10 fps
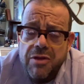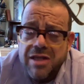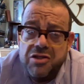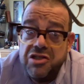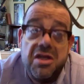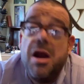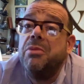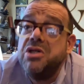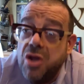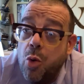that just the
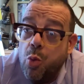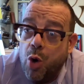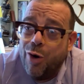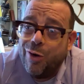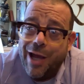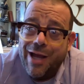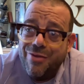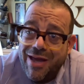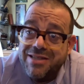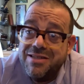numbers don't work
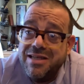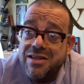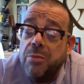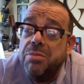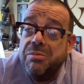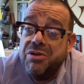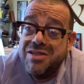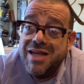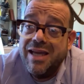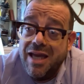and they see their people
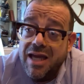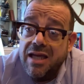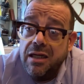taking a